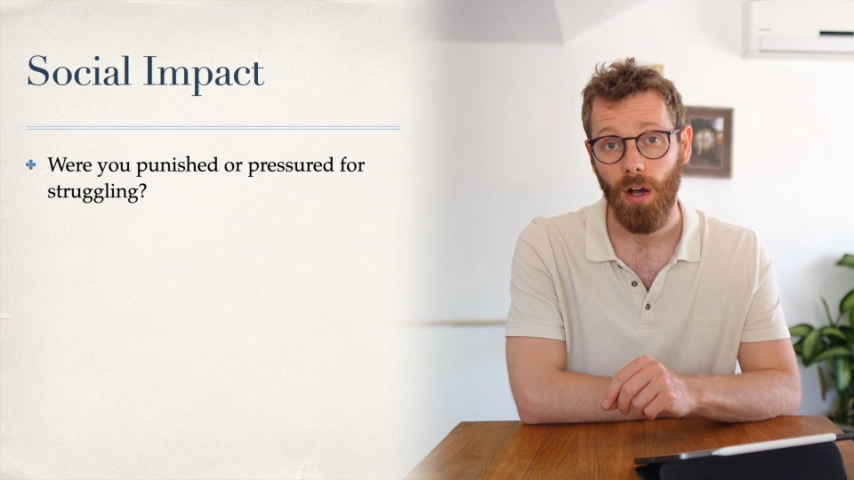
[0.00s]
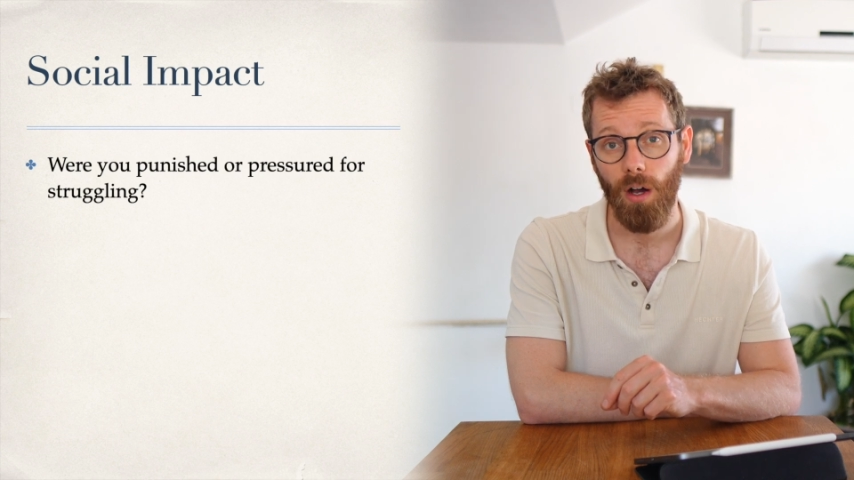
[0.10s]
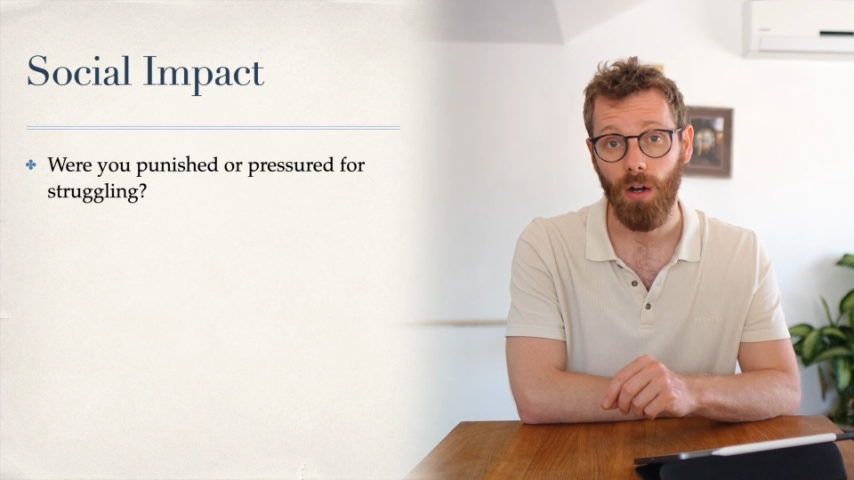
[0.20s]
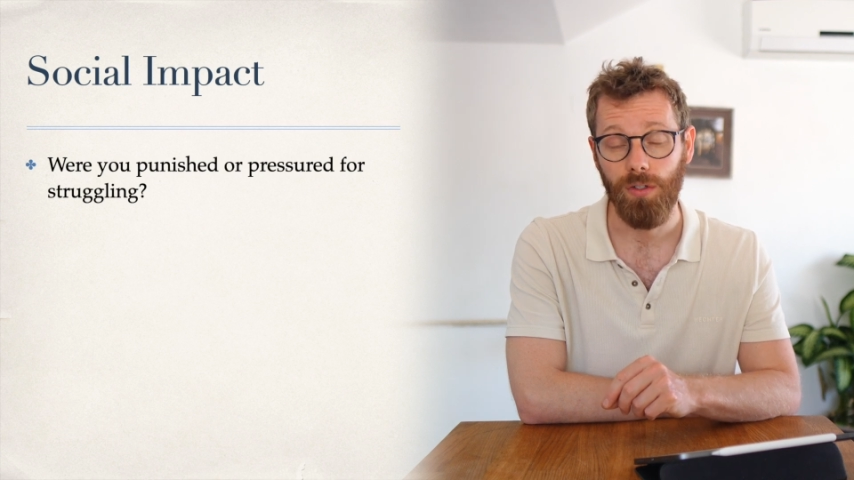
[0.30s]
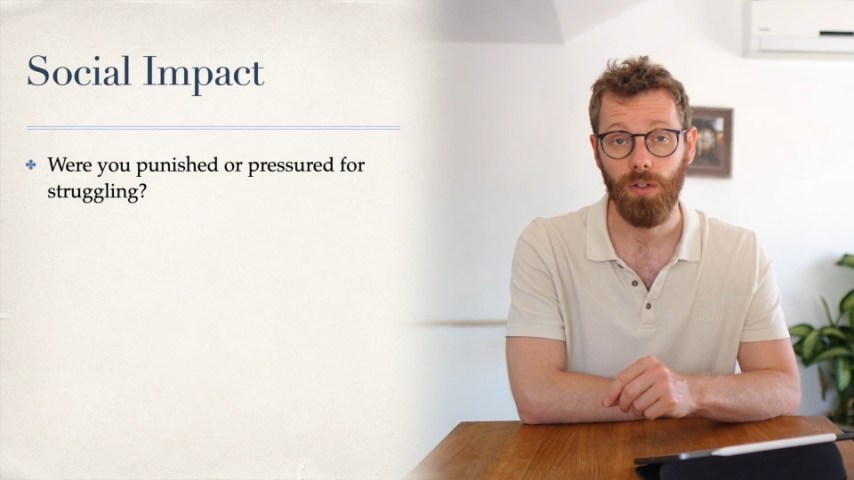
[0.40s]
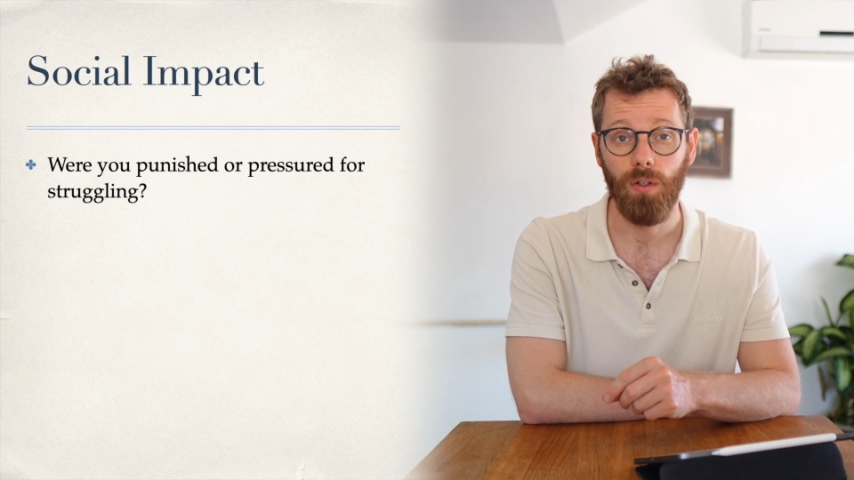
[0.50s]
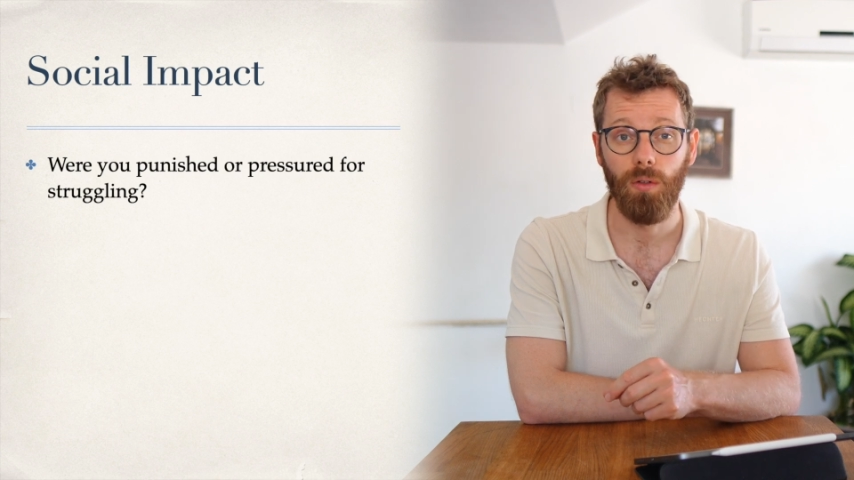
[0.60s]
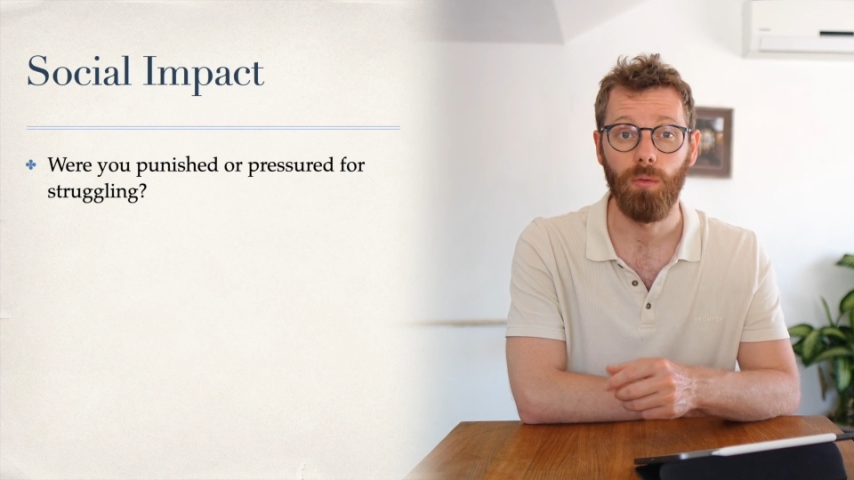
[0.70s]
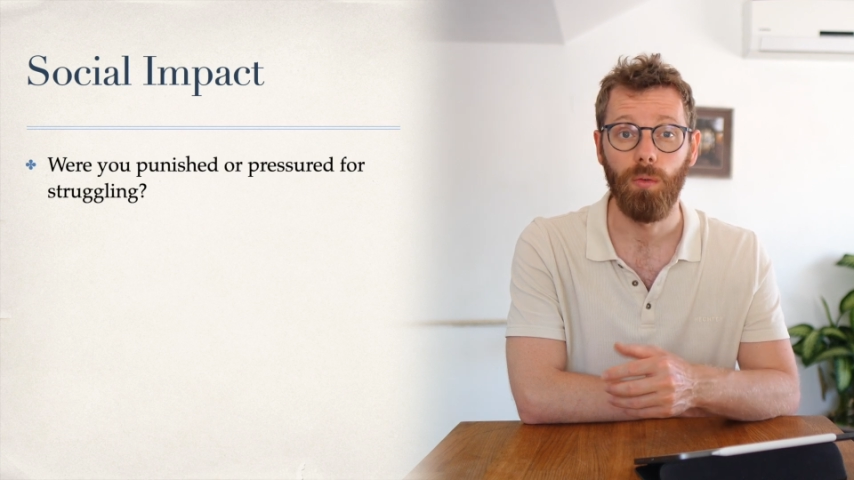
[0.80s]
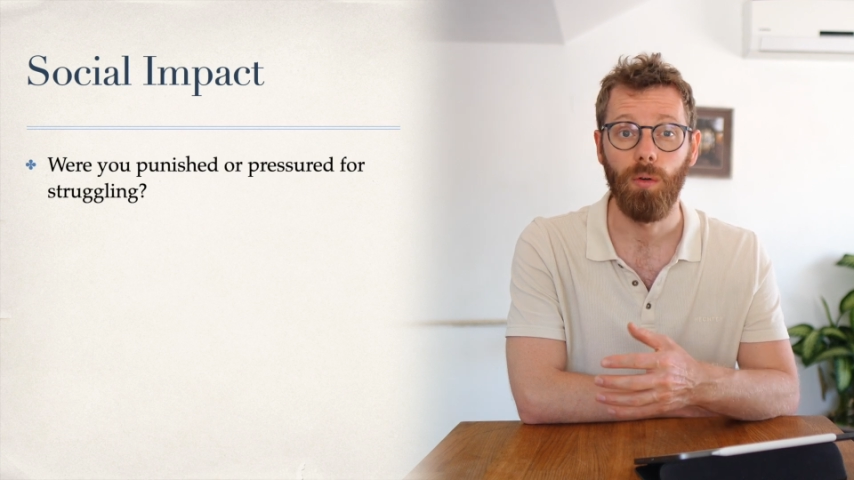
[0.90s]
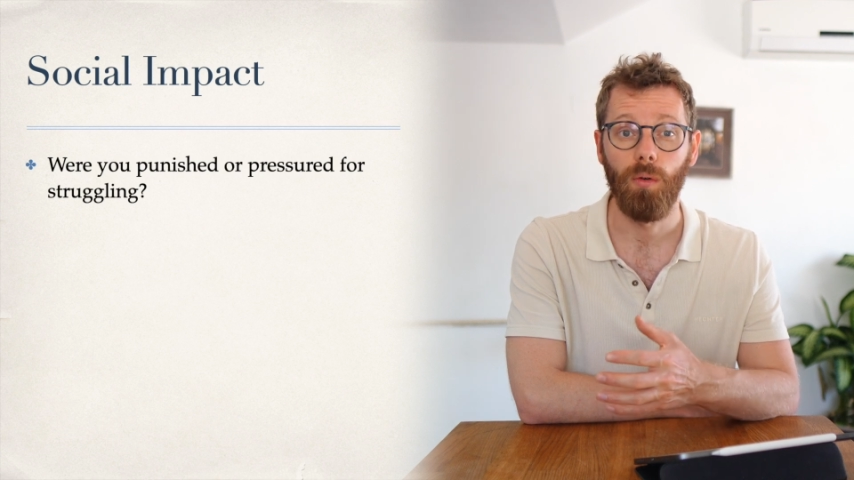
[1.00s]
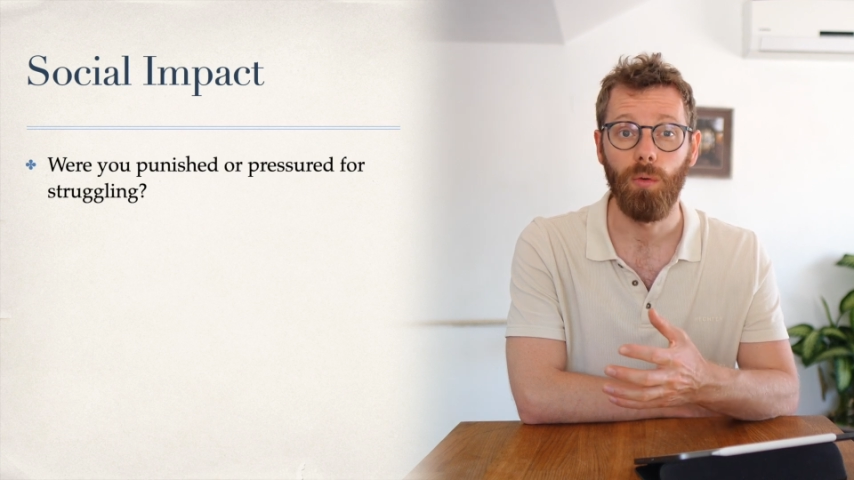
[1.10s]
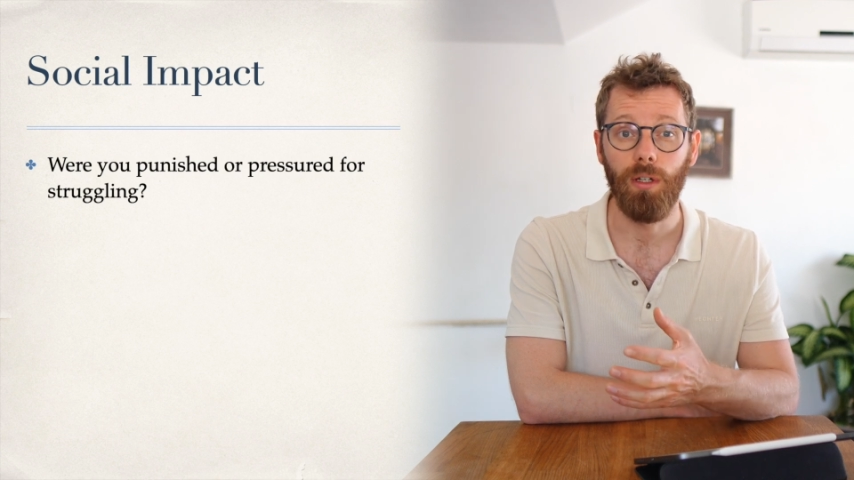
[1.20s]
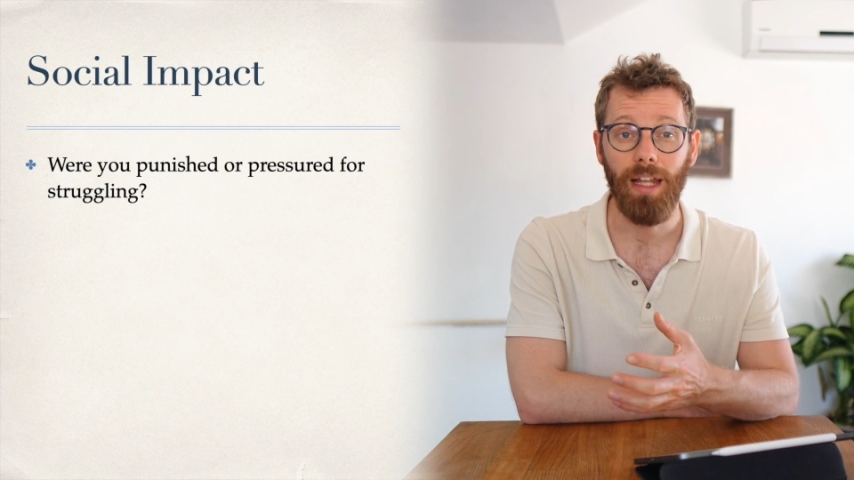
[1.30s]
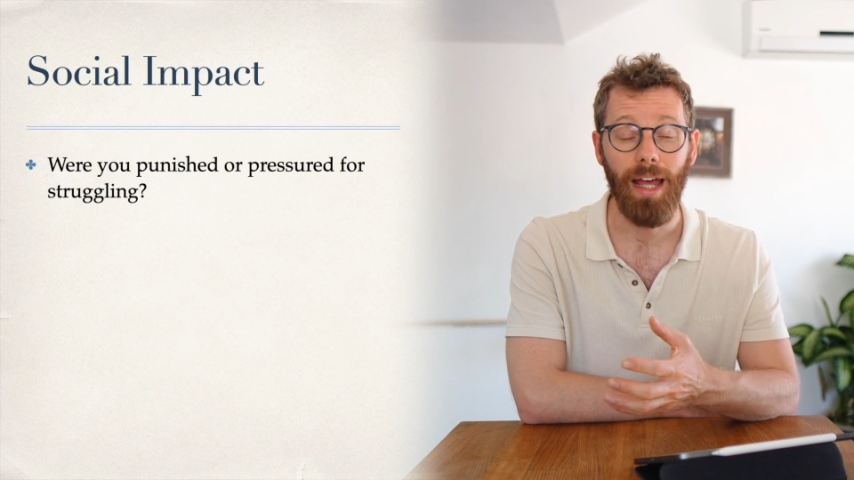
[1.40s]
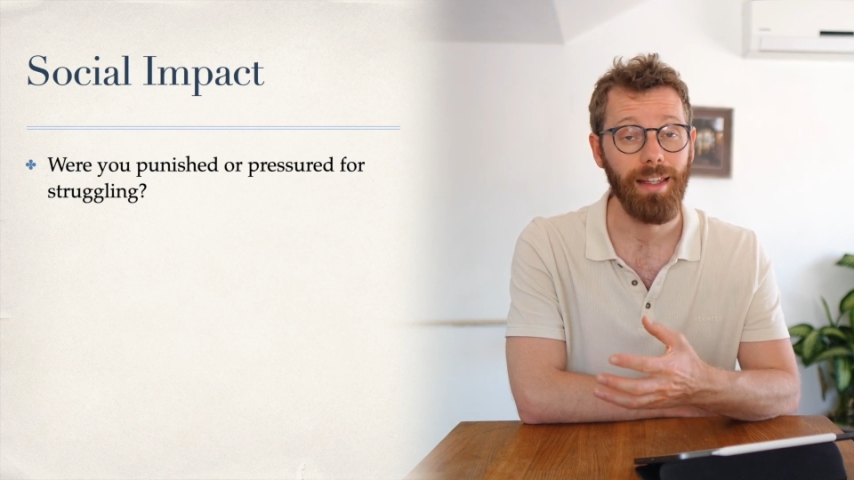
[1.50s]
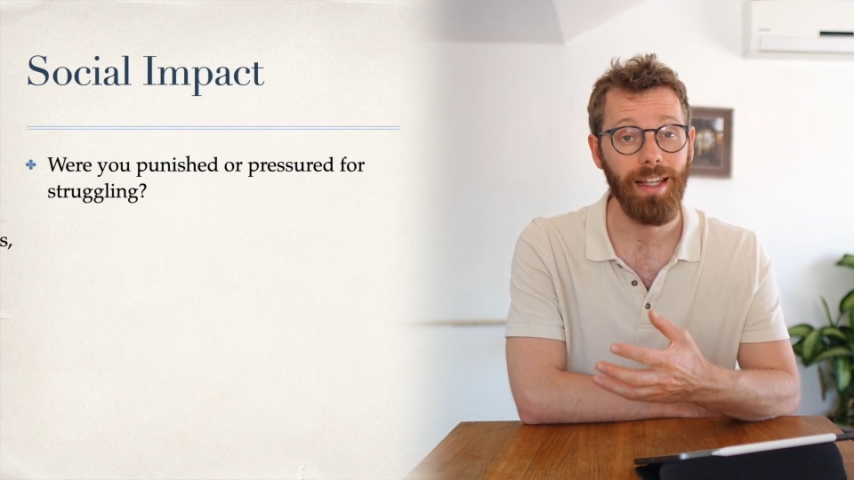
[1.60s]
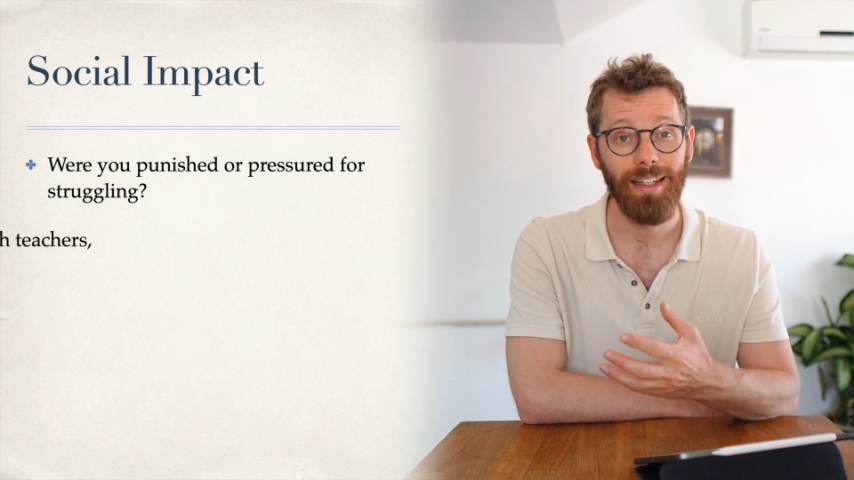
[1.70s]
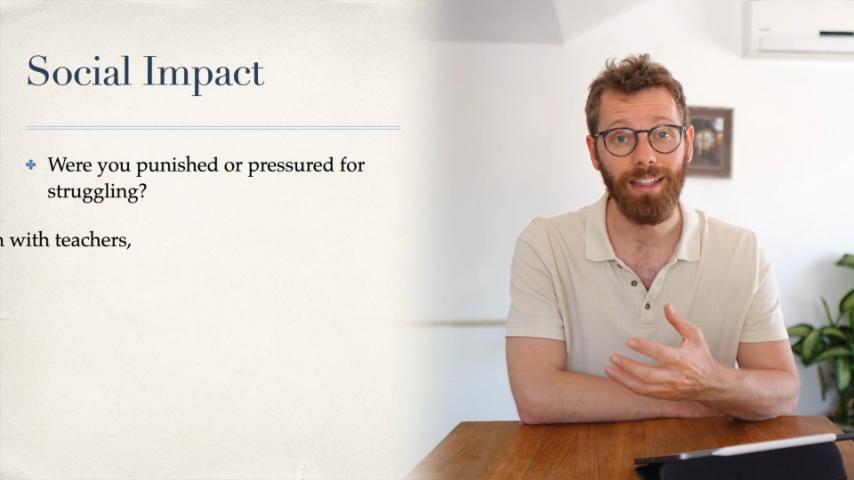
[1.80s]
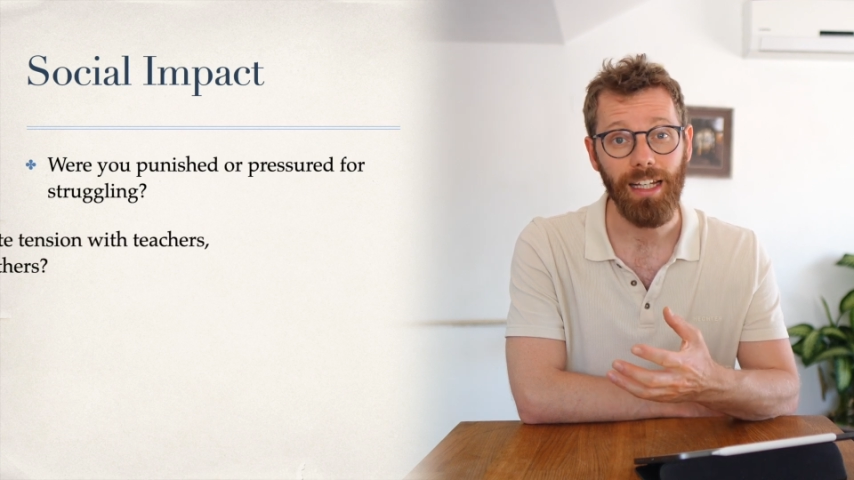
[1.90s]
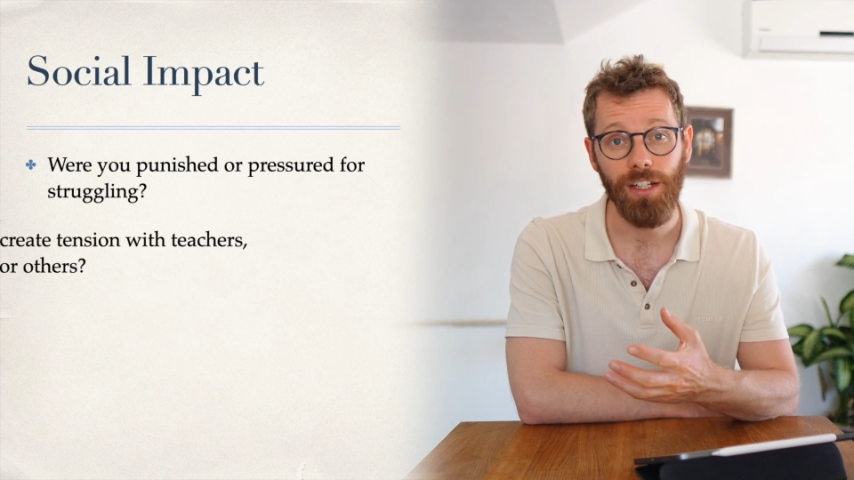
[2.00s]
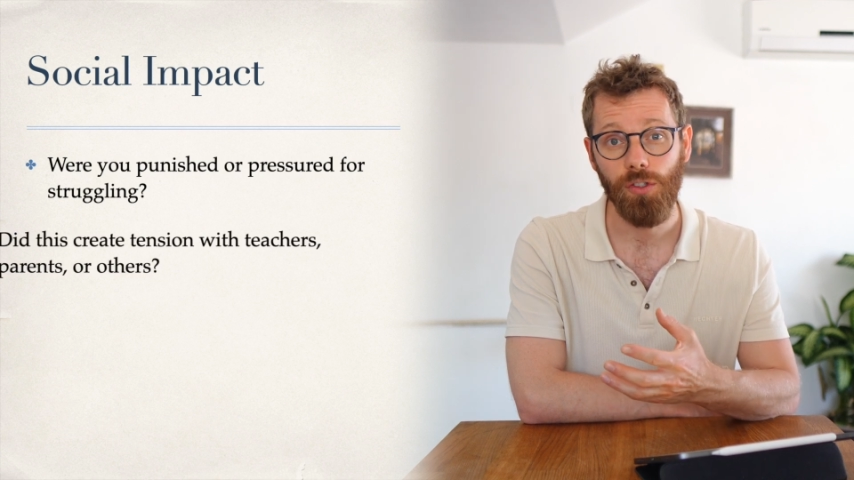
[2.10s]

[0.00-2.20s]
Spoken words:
Also, would that then lead